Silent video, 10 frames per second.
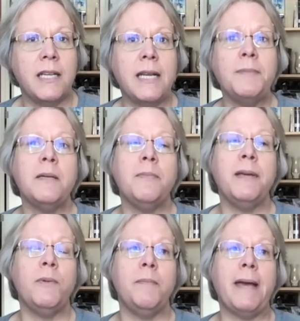In
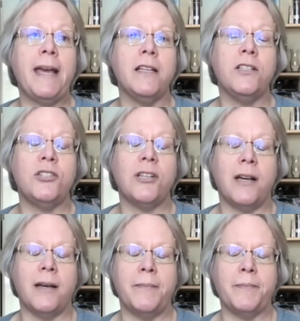MCB, we manage
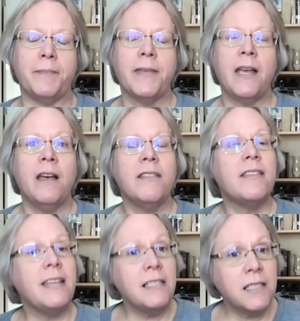the
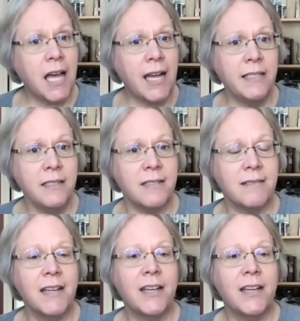thin clients.